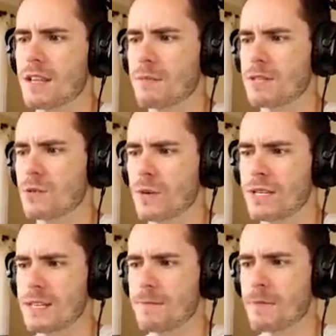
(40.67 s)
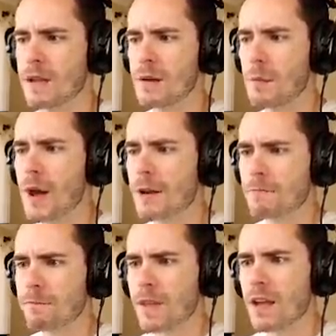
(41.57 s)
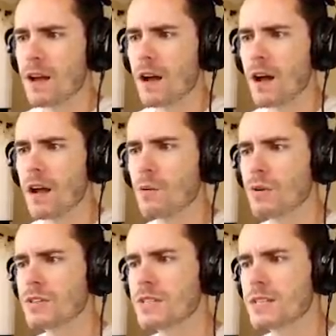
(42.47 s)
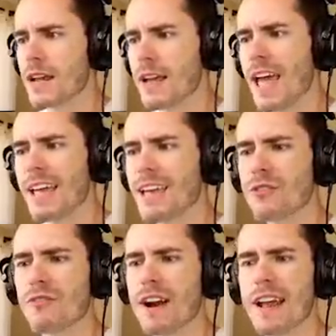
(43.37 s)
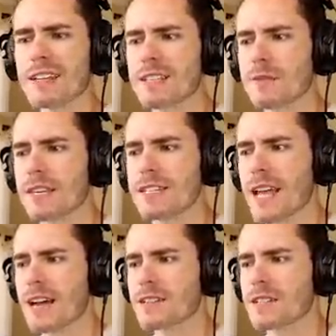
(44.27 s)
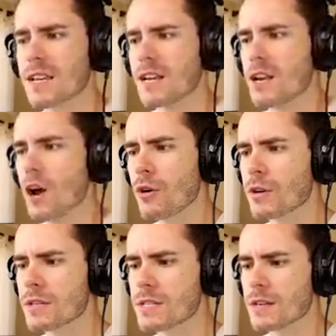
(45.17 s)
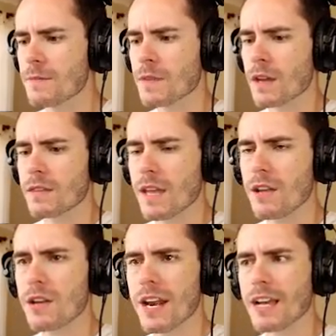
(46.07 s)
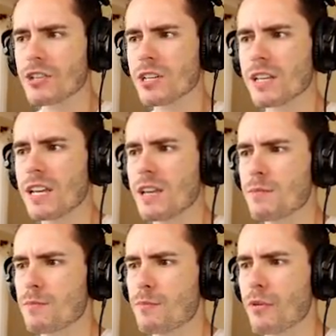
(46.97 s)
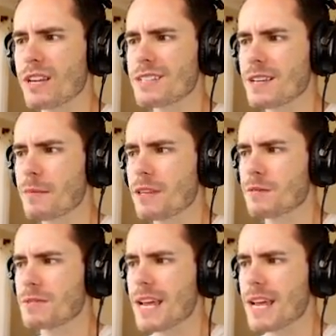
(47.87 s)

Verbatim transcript: That'd be too easy. But I was hanging around some of these houses and noticed that you can actually bring some of them